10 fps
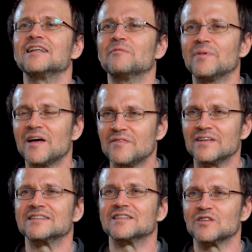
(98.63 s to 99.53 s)
the
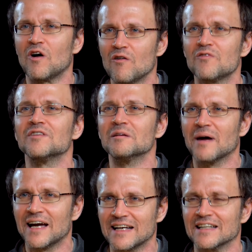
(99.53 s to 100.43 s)
preferences of the
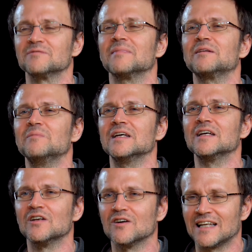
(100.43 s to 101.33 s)
migrants might be
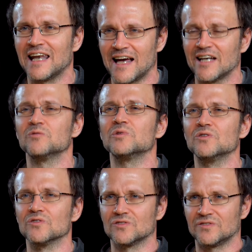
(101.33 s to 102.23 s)
not aligned with
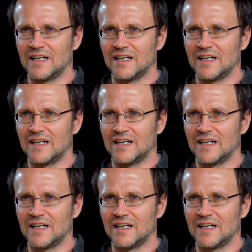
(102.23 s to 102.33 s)
those of the